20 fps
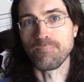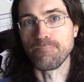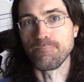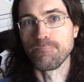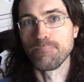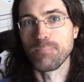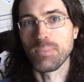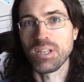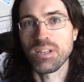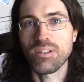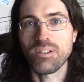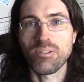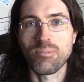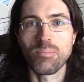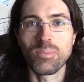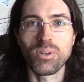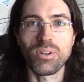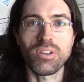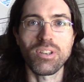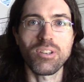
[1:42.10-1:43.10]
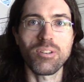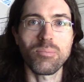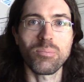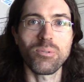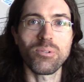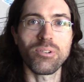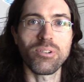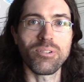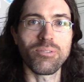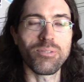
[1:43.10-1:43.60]
Being a bookkeeper
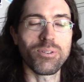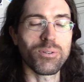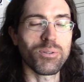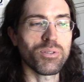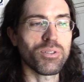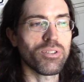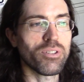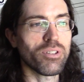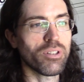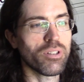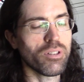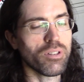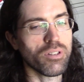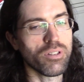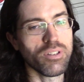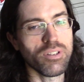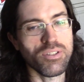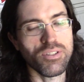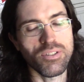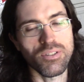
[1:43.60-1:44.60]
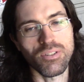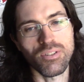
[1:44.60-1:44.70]
at Roser doesn't